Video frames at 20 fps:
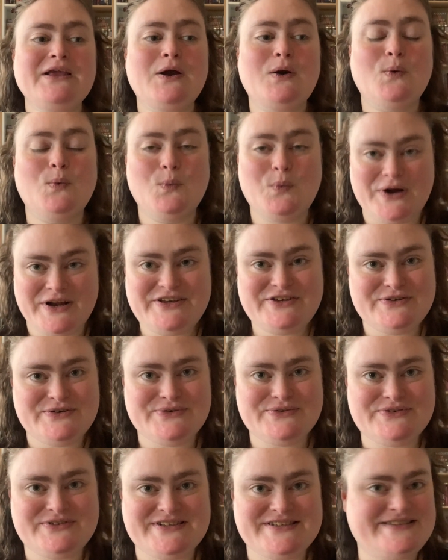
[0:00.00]
when
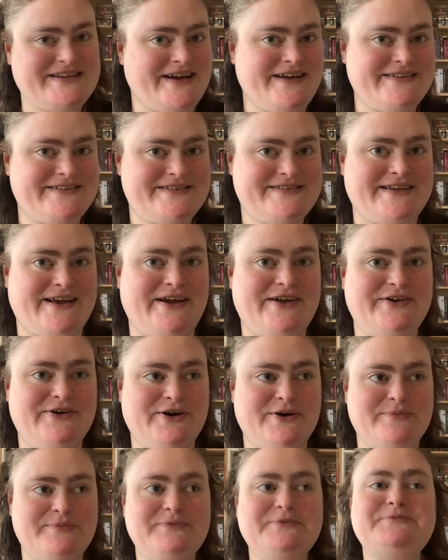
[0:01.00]
you decide to sign
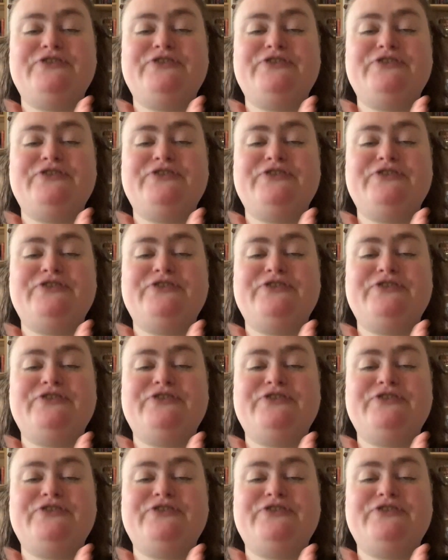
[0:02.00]
up.